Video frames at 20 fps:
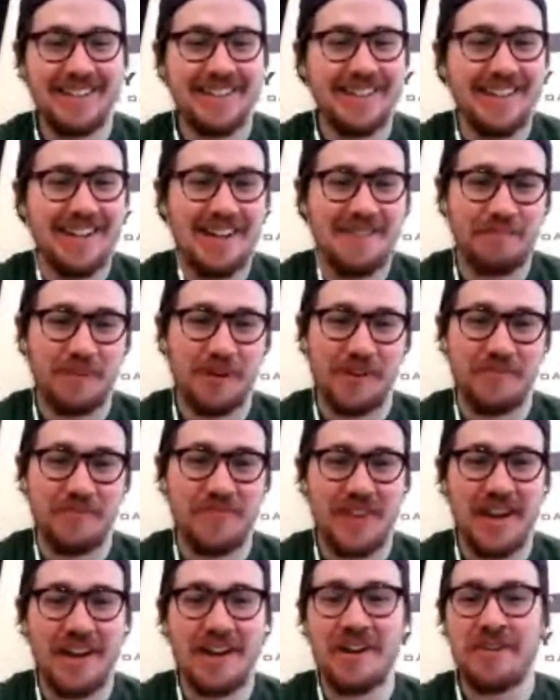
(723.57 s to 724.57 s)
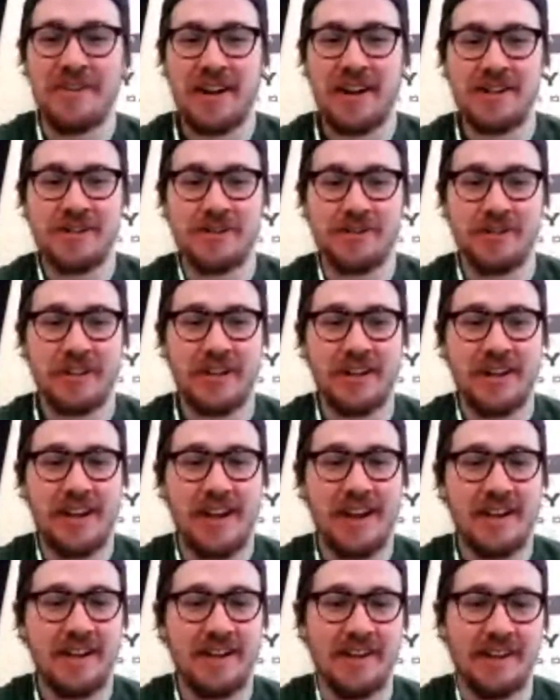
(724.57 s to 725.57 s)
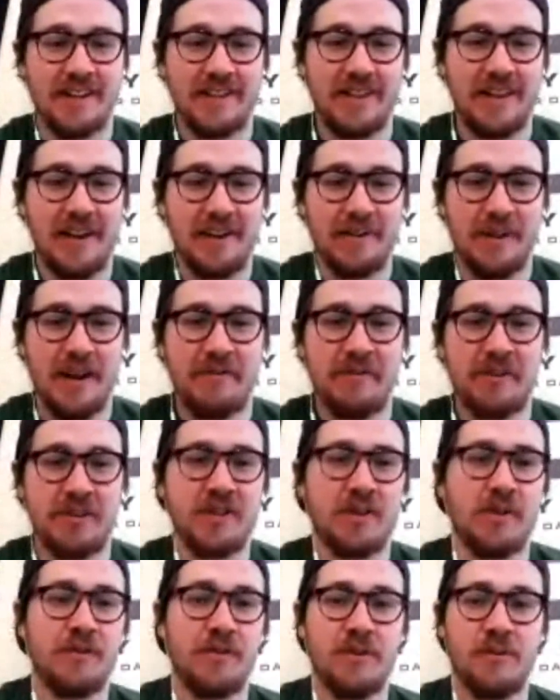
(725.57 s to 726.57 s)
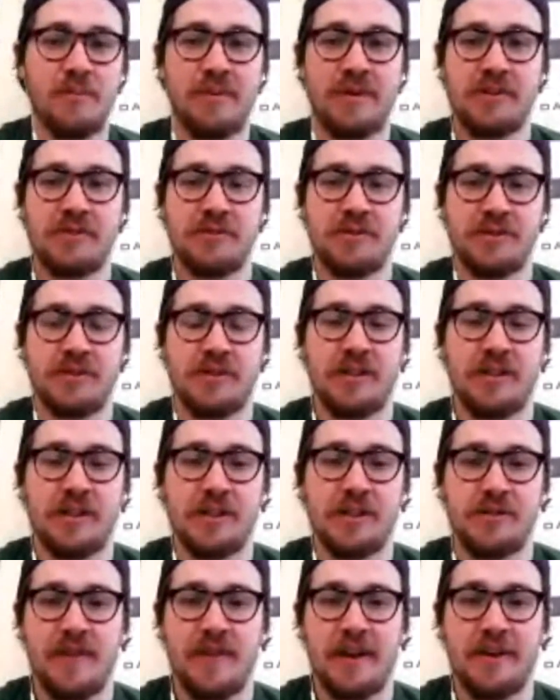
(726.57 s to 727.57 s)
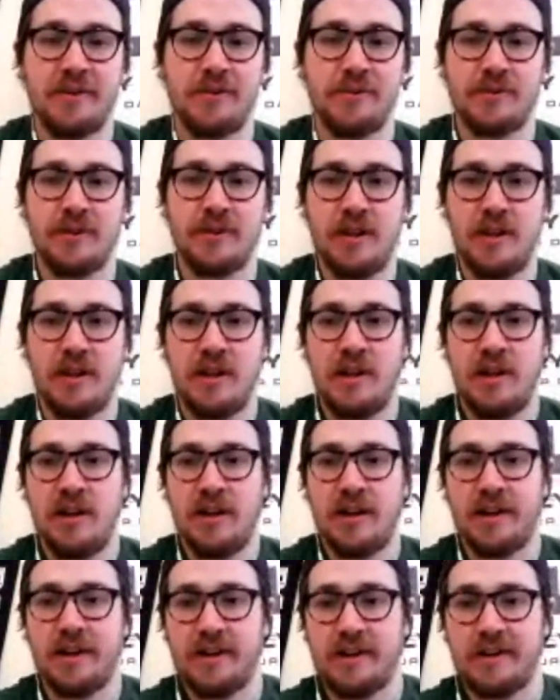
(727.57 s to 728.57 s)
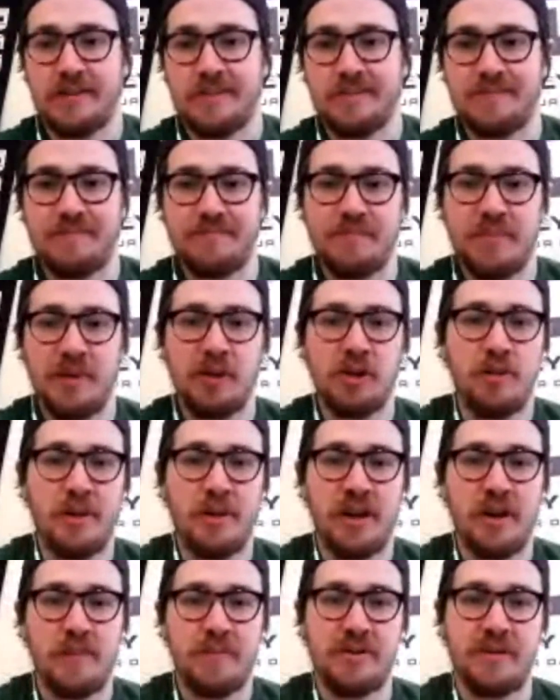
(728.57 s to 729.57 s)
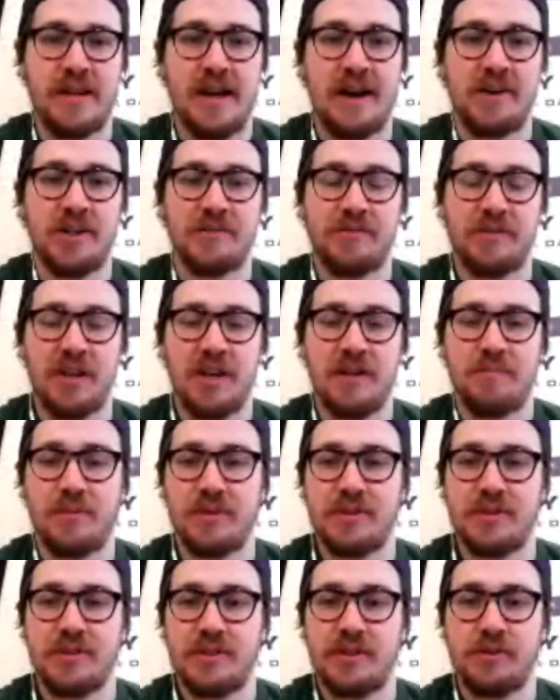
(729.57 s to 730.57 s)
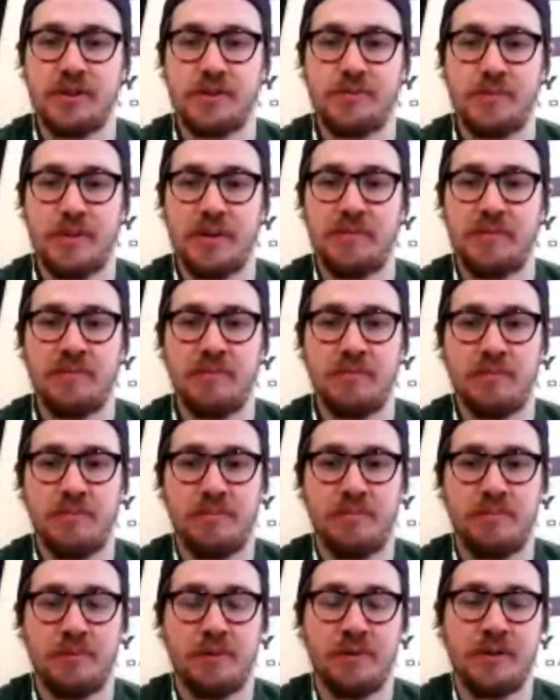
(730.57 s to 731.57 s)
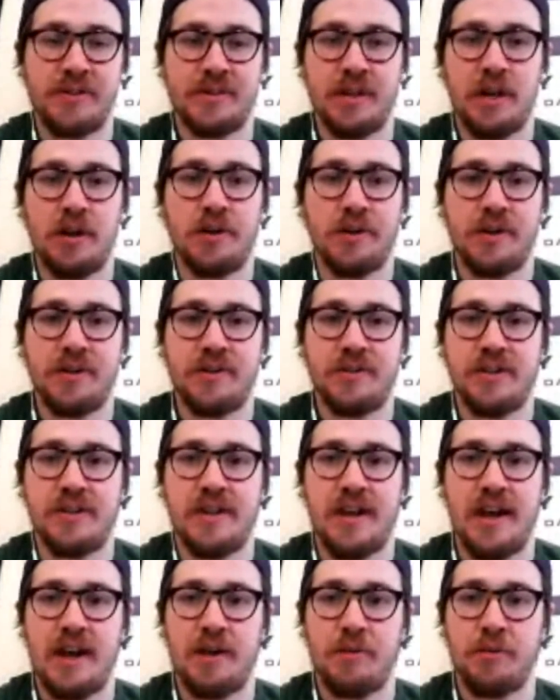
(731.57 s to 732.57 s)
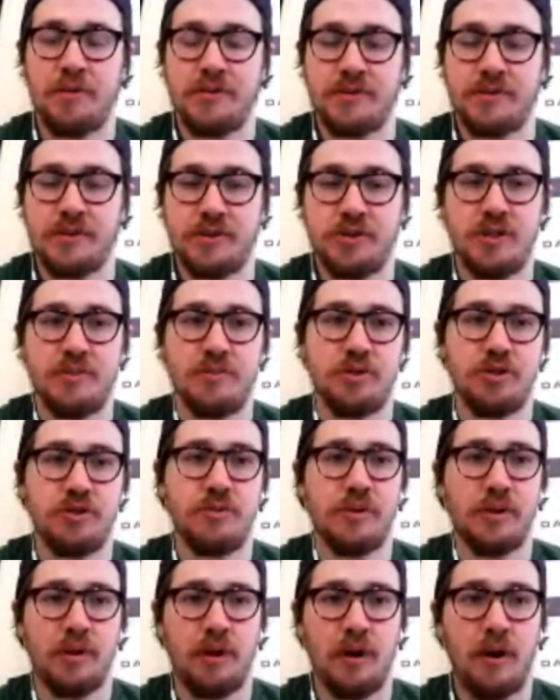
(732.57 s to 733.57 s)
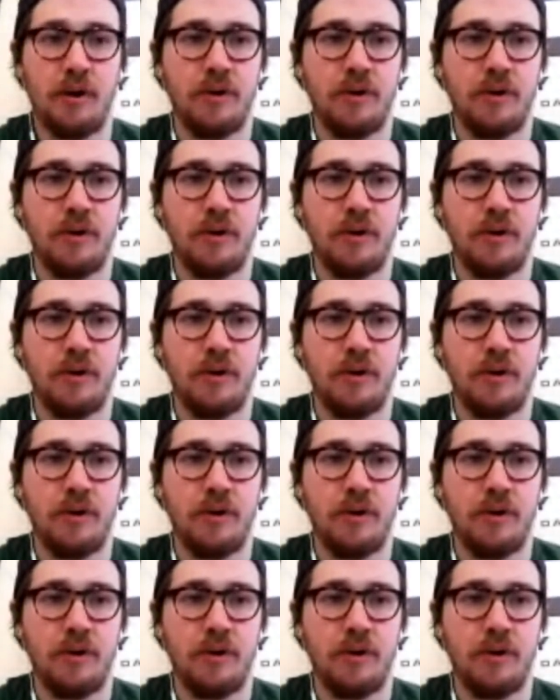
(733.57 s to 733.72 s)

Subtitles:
But any other guys you're looking at? I mean, Evan Turner has been interesting. His value's been a little bit up and down of late, but still he's been pretty solid on DK where he's a cheap shooting guard.